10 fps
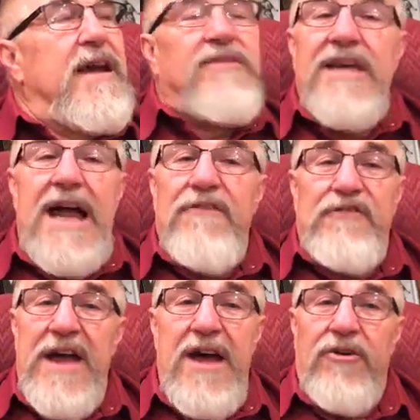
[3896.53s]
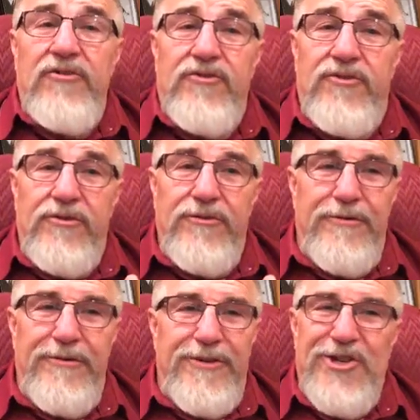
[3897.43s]
And then I found,
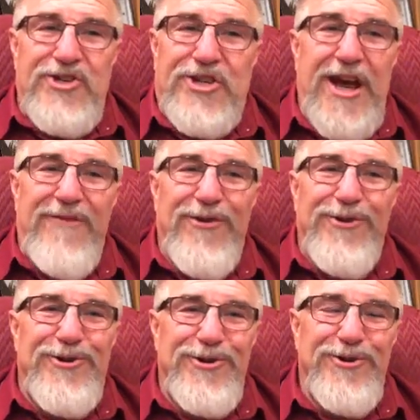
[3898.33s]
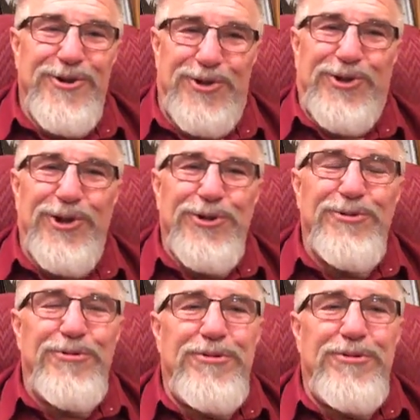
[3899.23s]
discovered the truth.